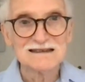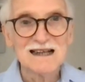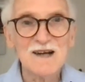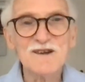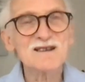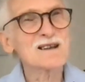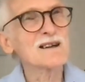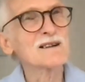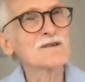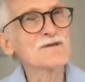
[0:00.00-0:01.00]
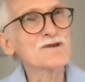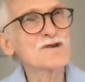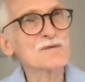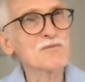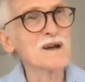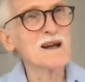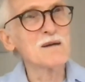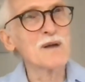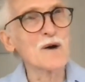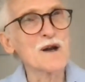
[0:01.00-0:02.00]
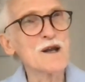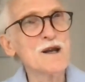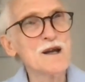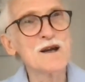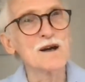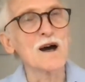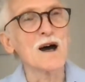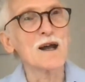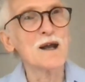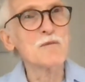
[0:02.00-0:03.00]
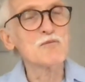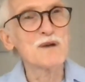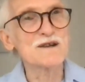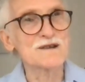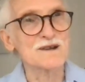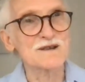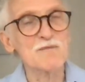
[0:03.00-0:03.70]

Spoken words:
And this kind of took me about a year in business.